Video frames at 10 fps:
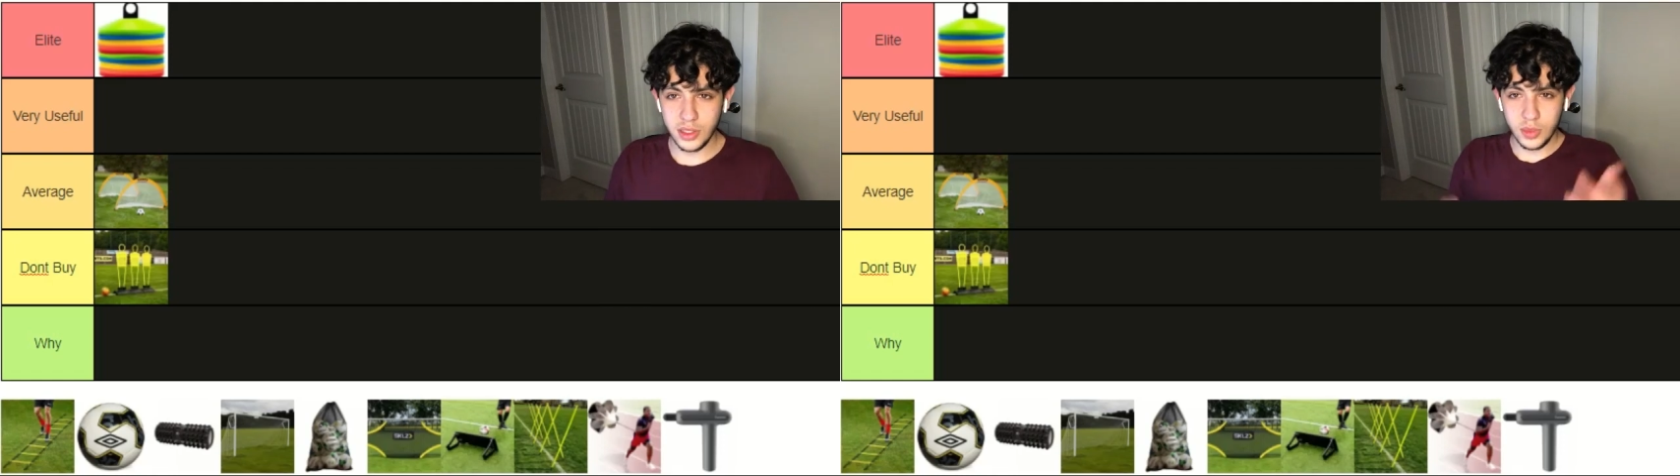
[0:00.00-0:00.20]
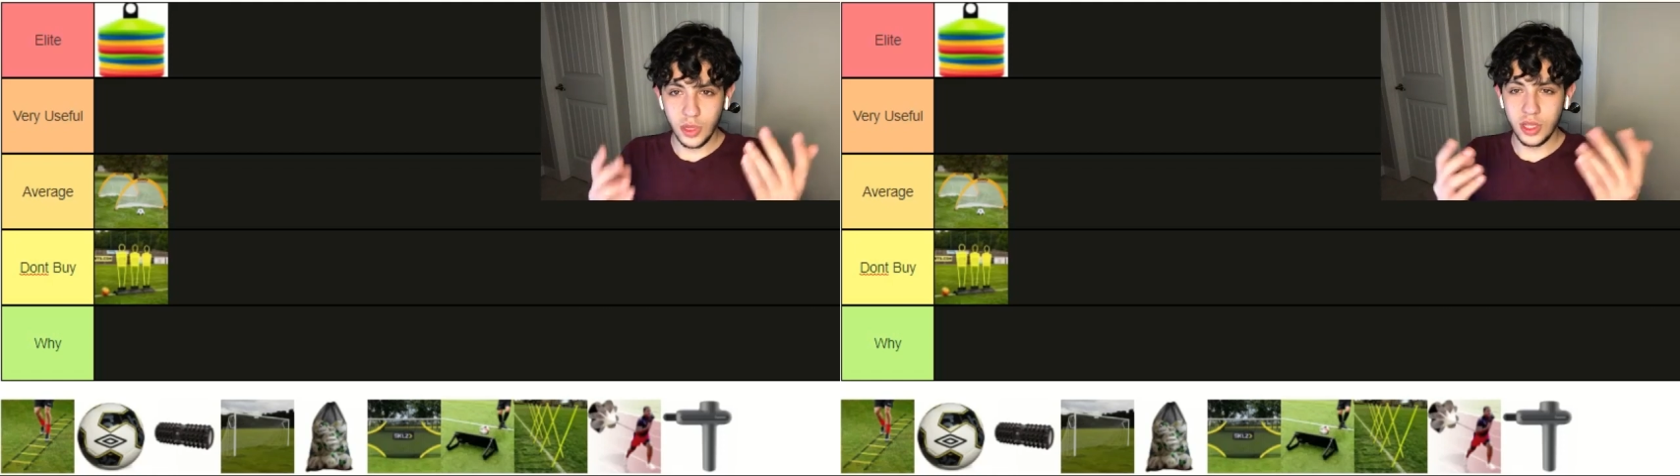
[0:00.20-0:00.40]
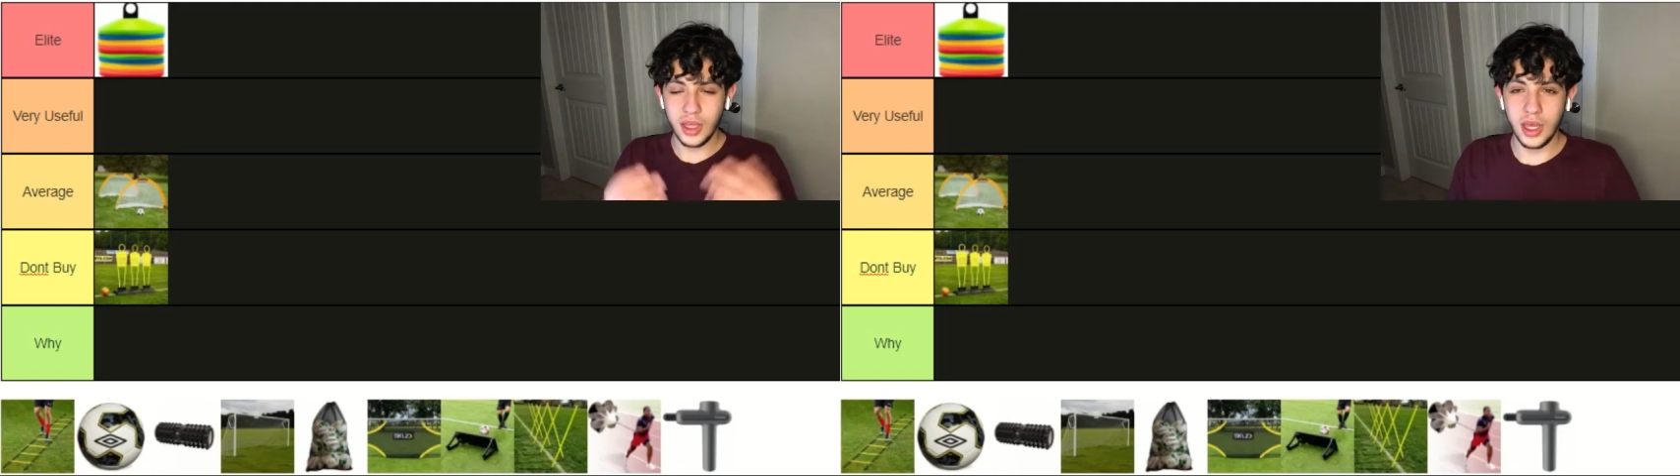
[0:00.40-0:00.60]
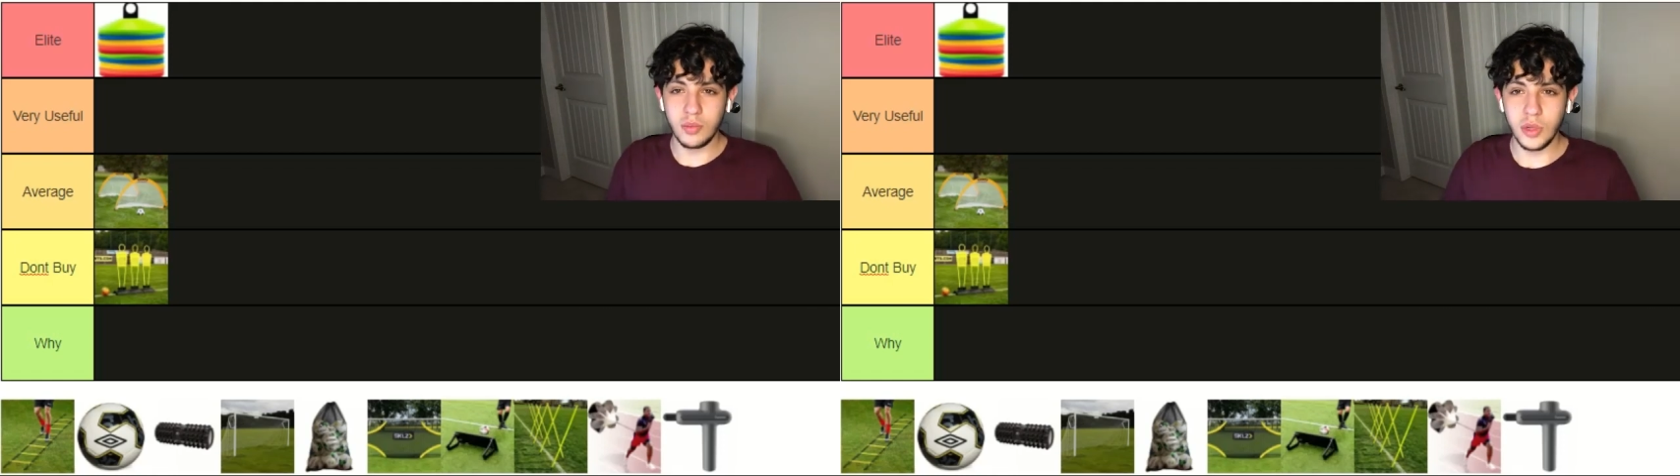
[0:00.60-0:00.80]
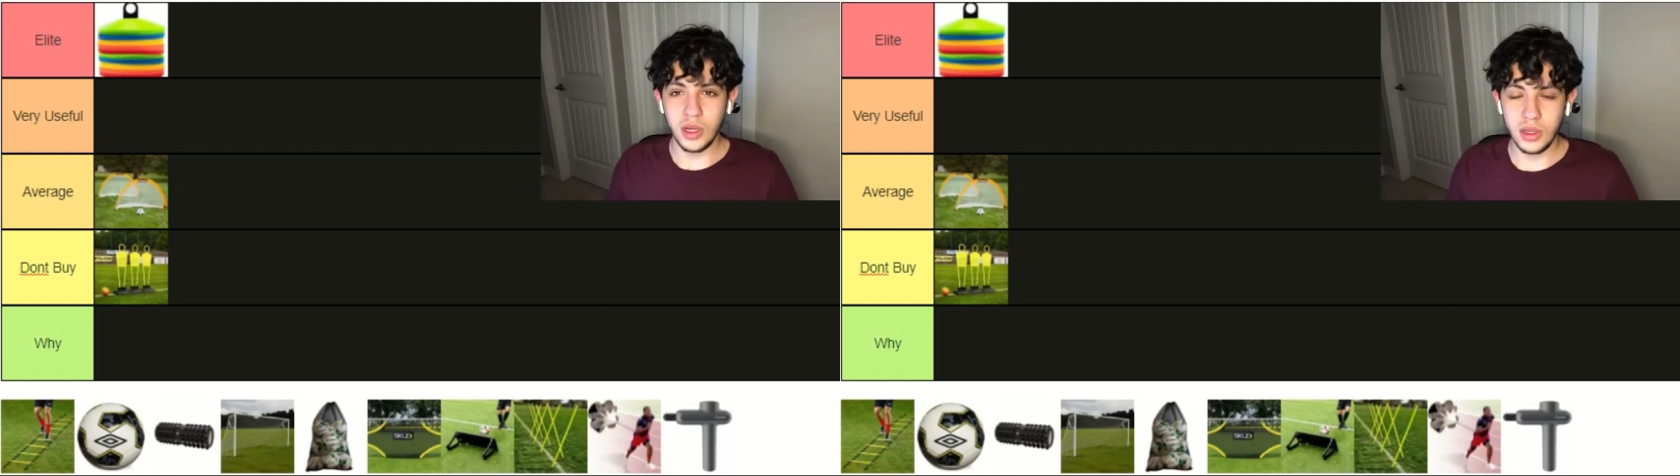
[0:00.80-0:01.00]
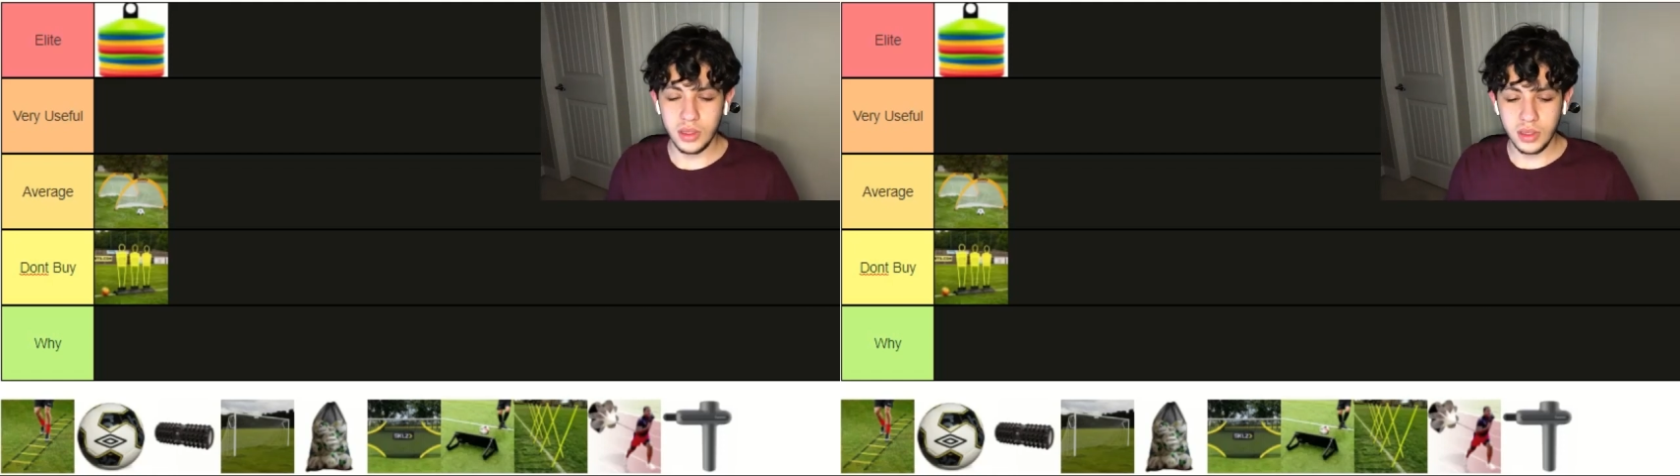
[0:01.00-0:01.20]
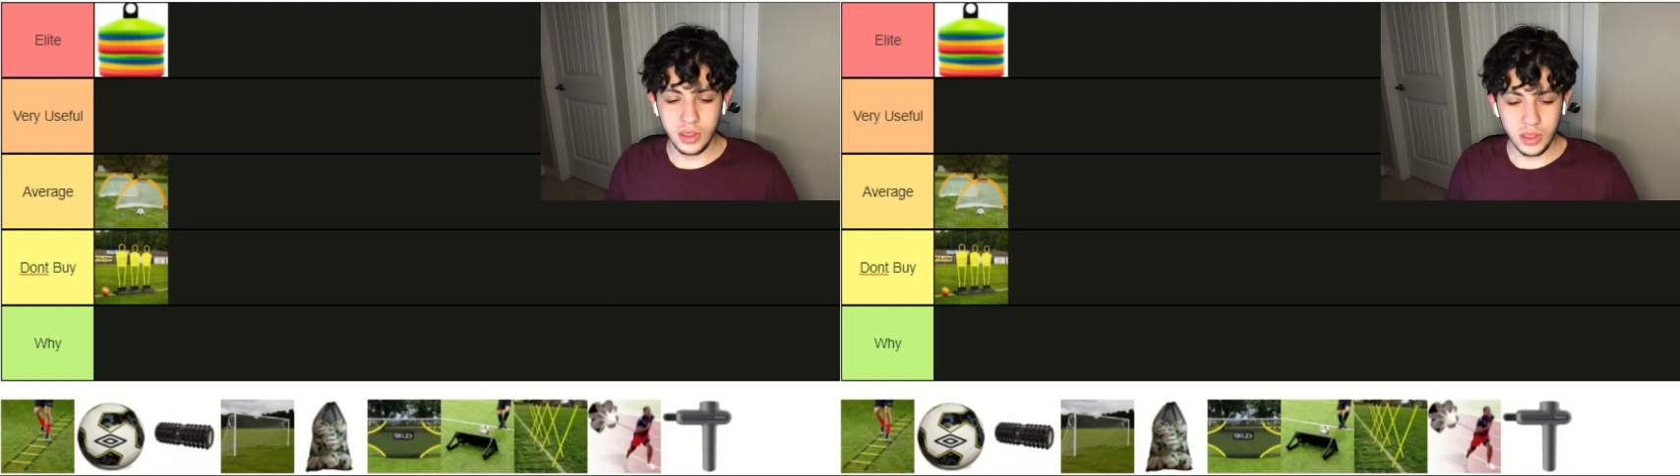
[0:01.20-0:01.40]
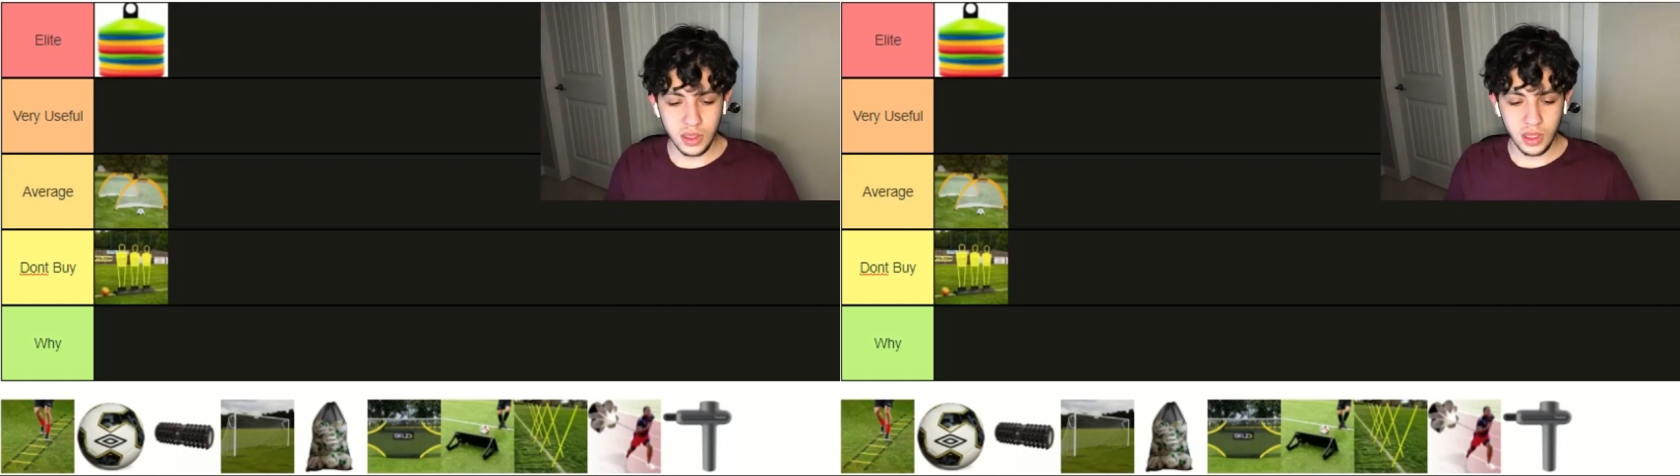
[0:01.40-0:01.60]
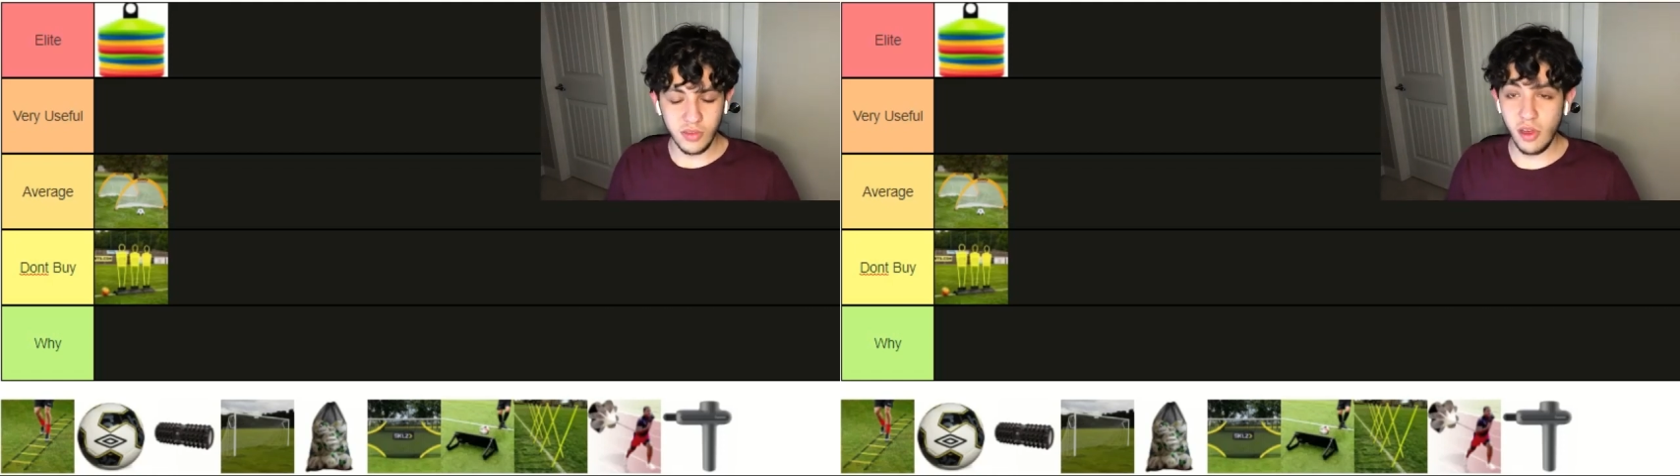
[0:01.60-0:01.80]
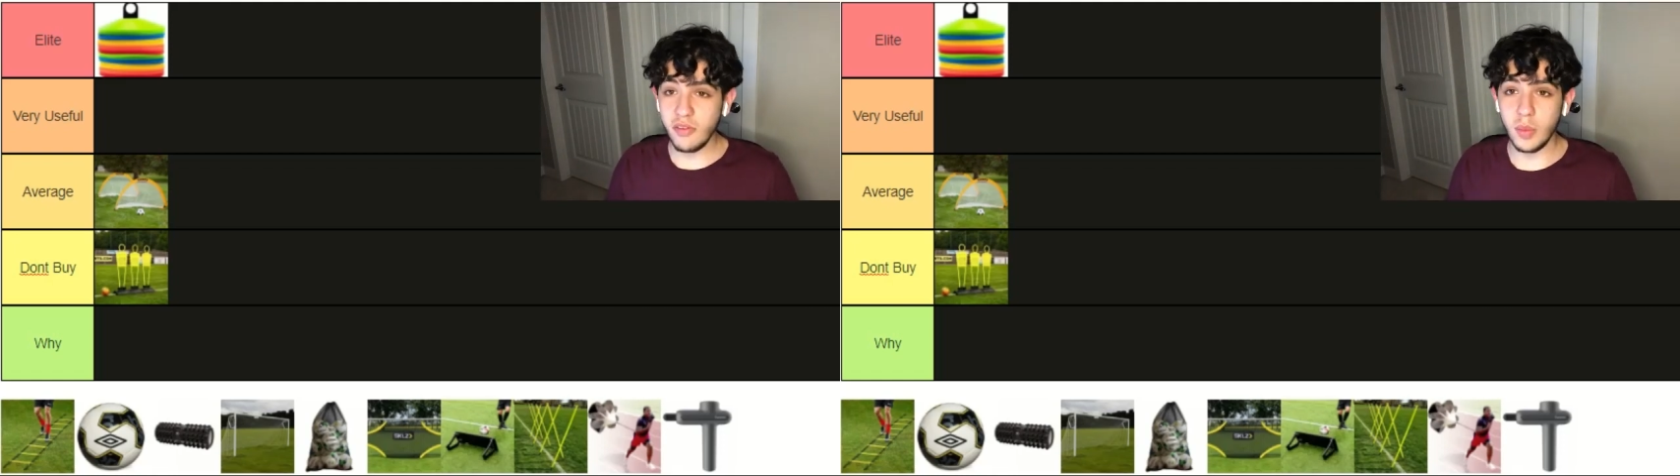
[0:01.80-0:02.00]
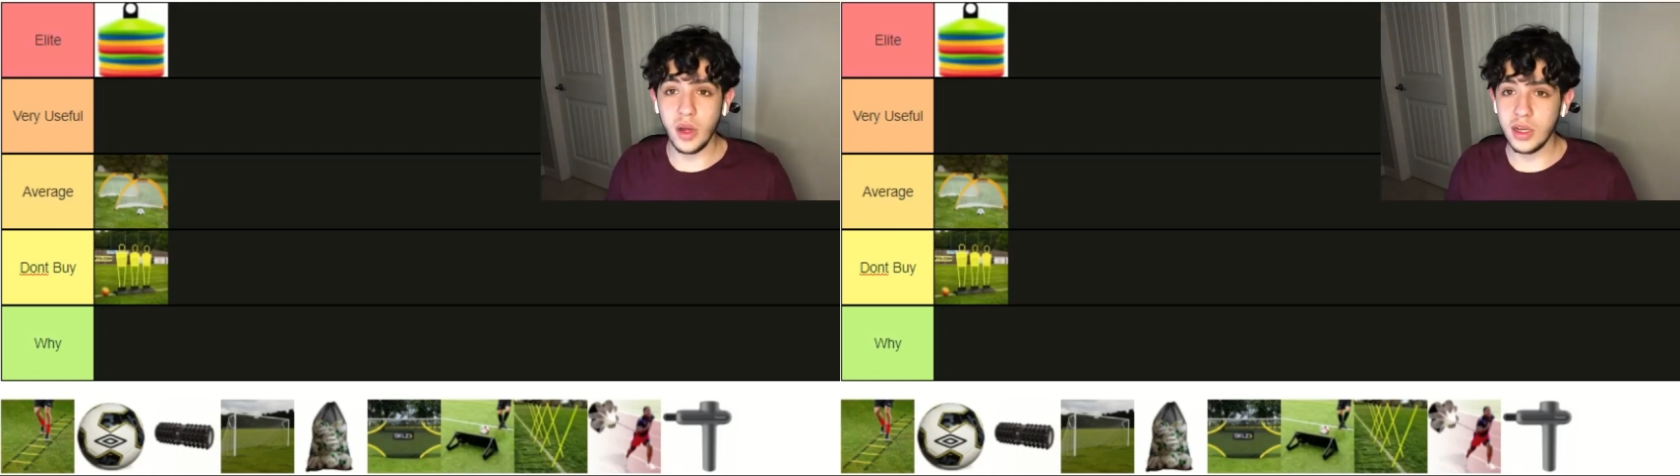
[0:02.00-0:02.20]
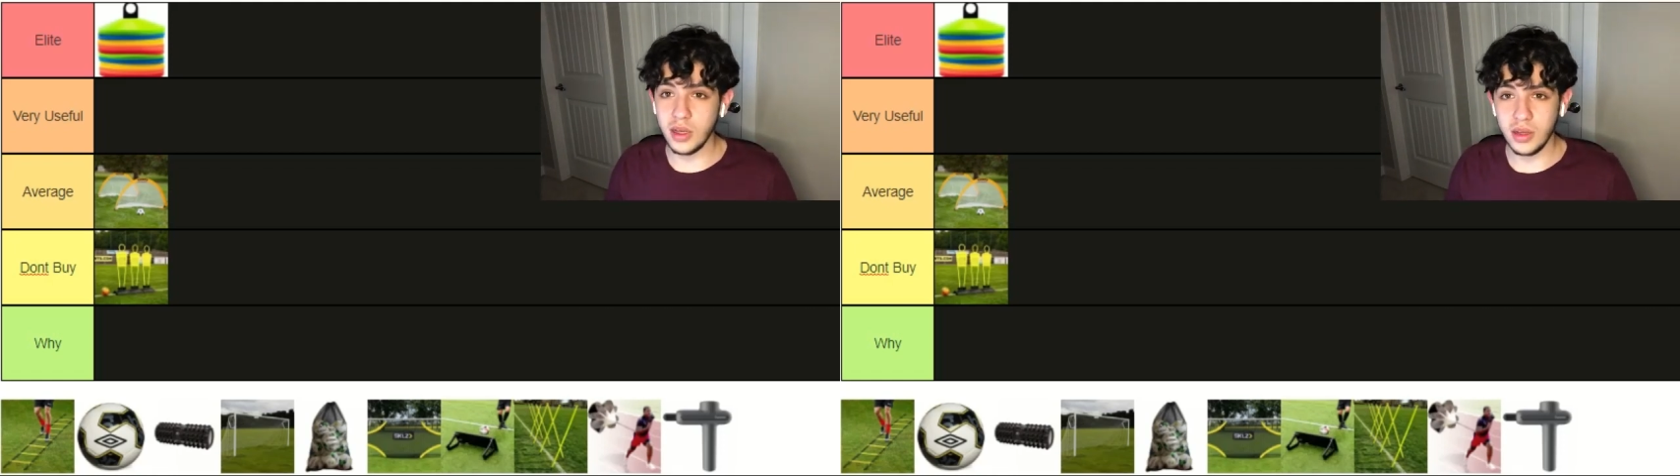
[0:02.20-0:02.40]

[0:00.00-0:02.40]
a small net. But if you have the money,